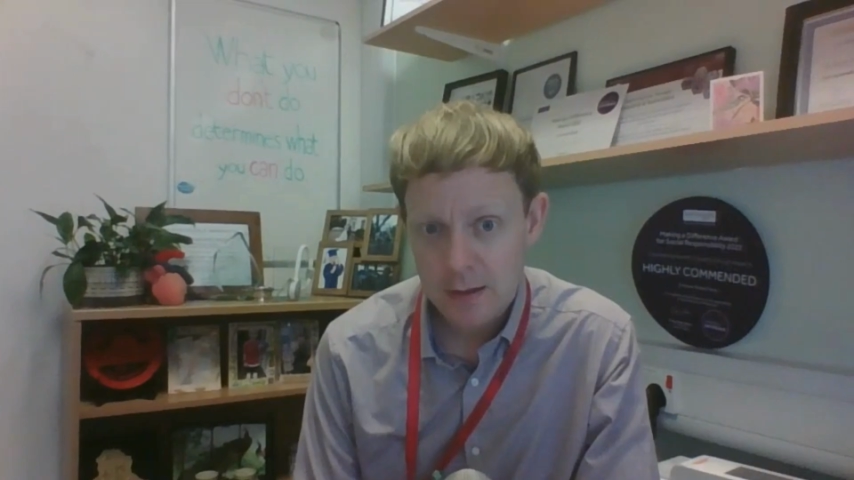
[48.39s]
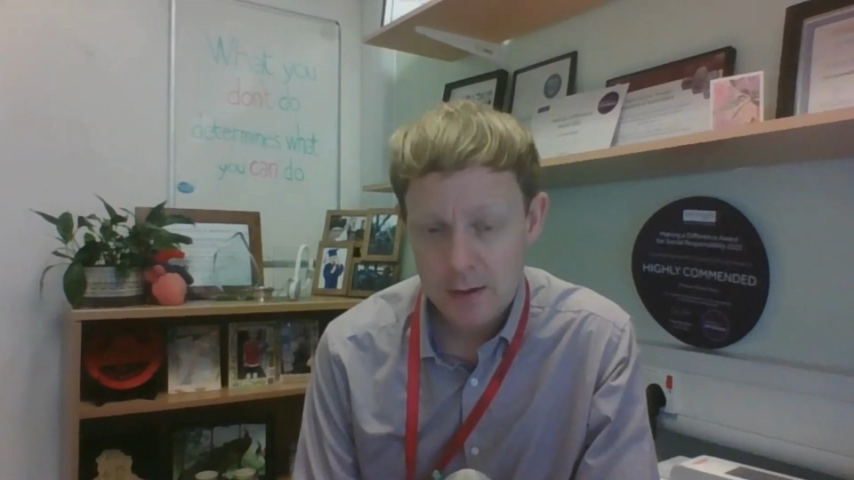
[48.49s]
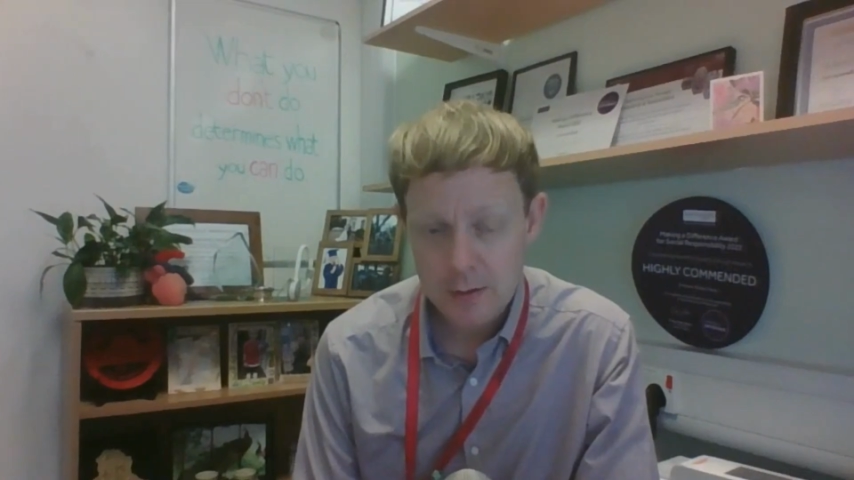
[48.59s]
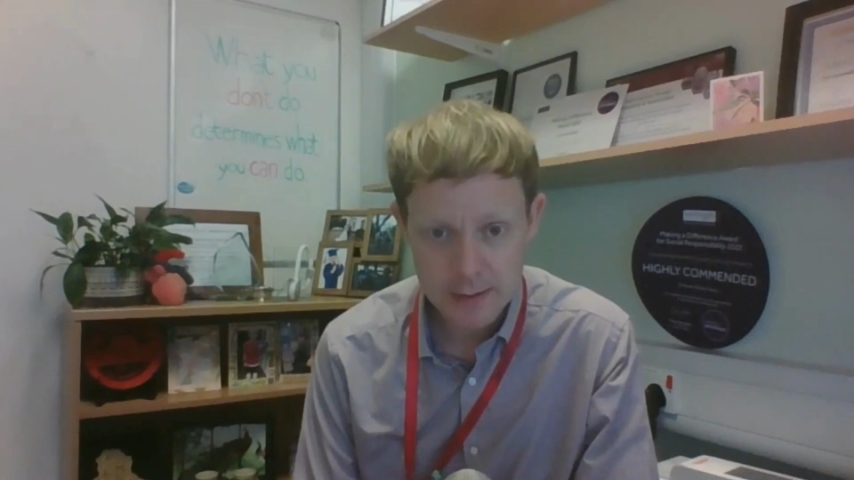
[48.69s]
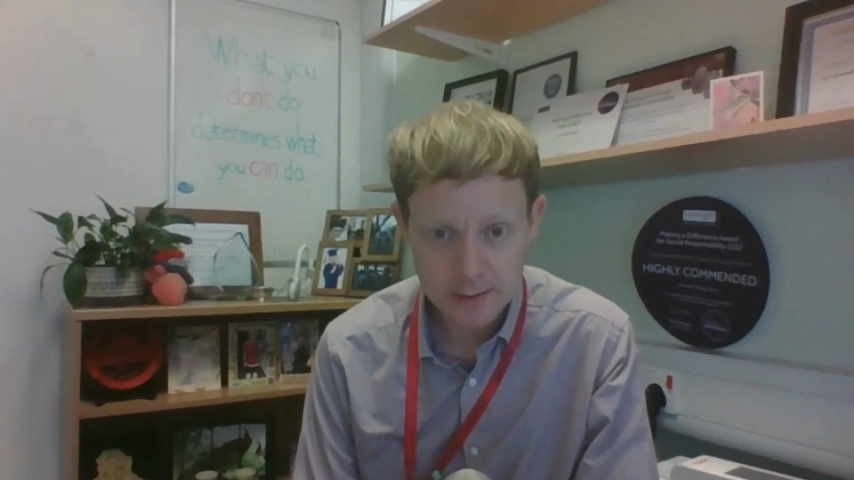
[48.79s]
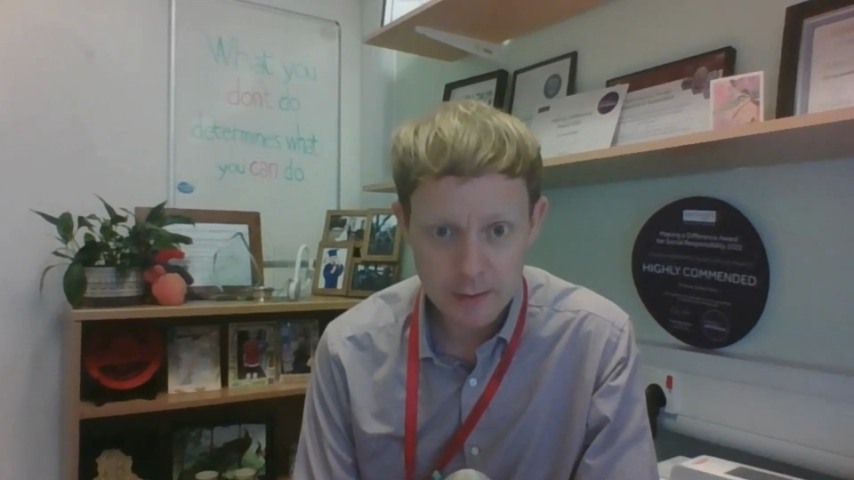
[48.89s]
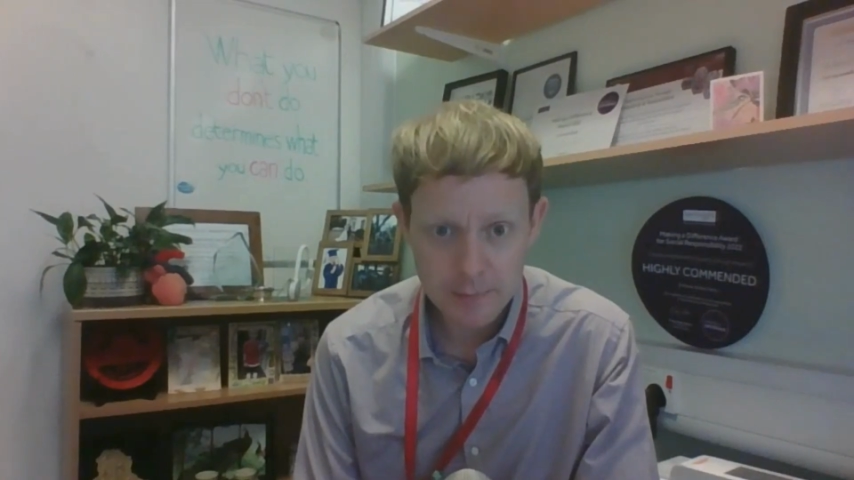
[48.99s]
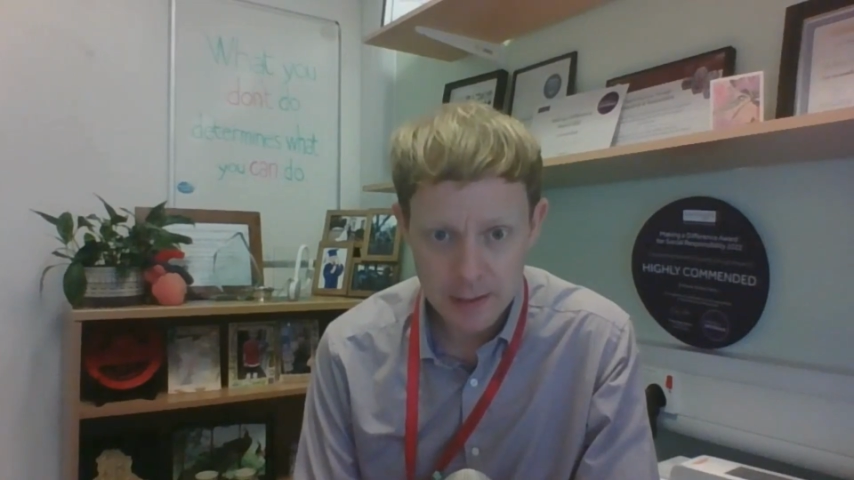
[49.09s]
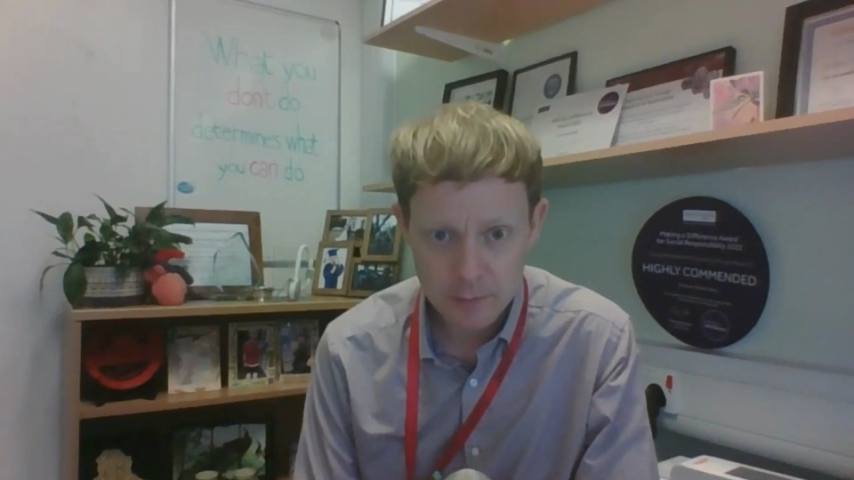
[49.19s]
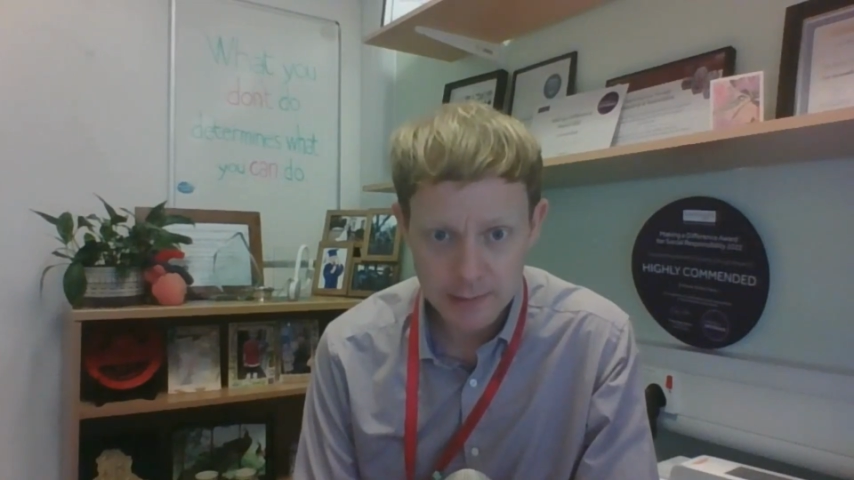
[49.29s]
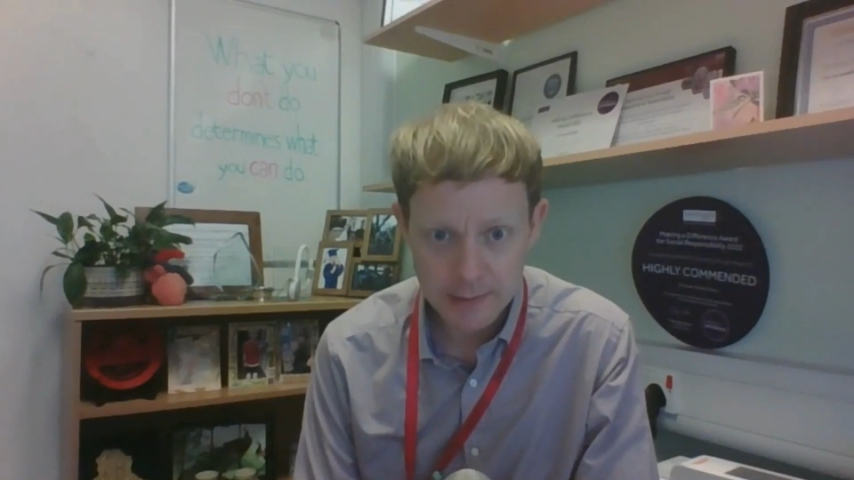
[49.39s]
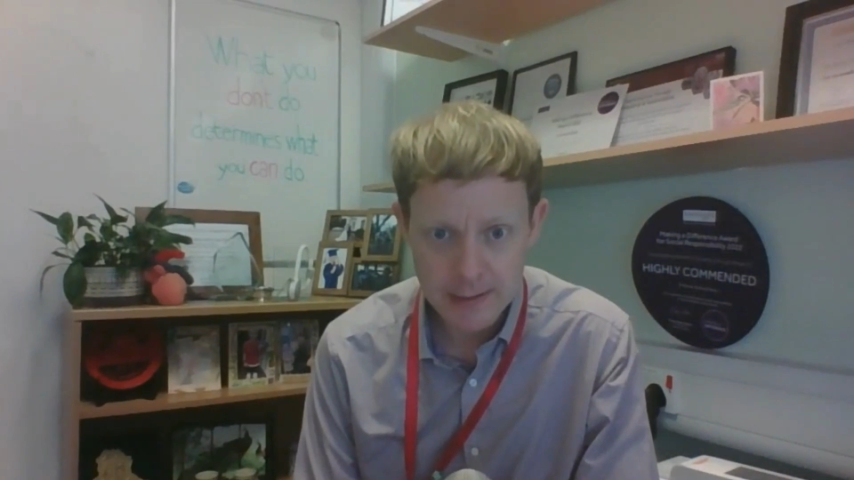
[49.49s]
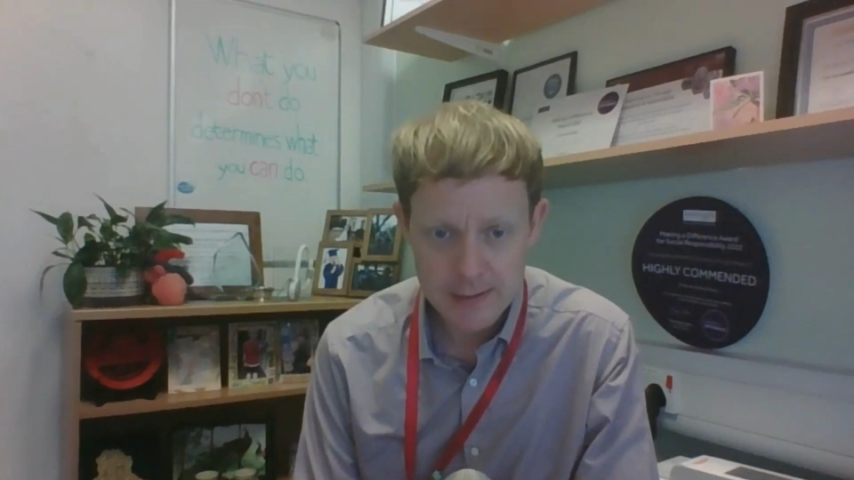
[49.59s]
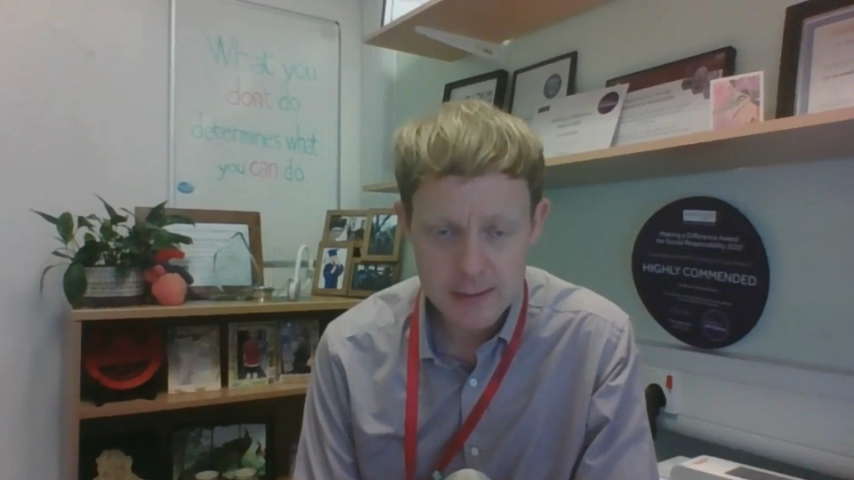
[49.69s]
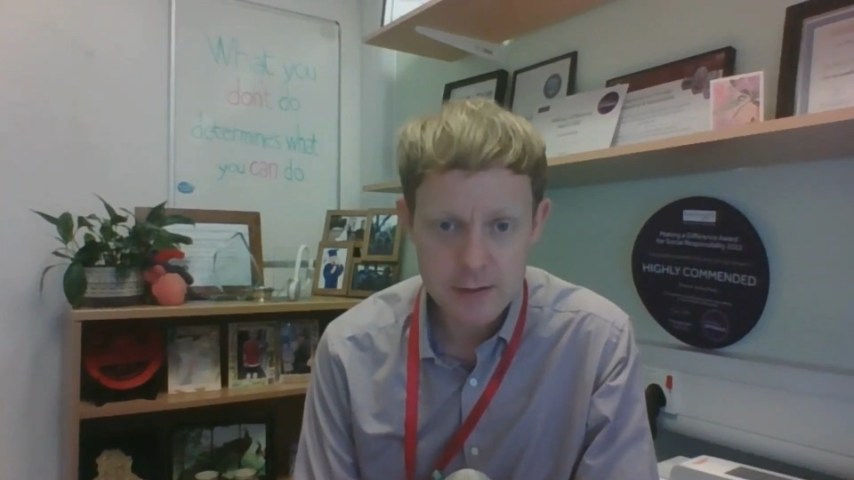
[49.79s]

who said their pain radiated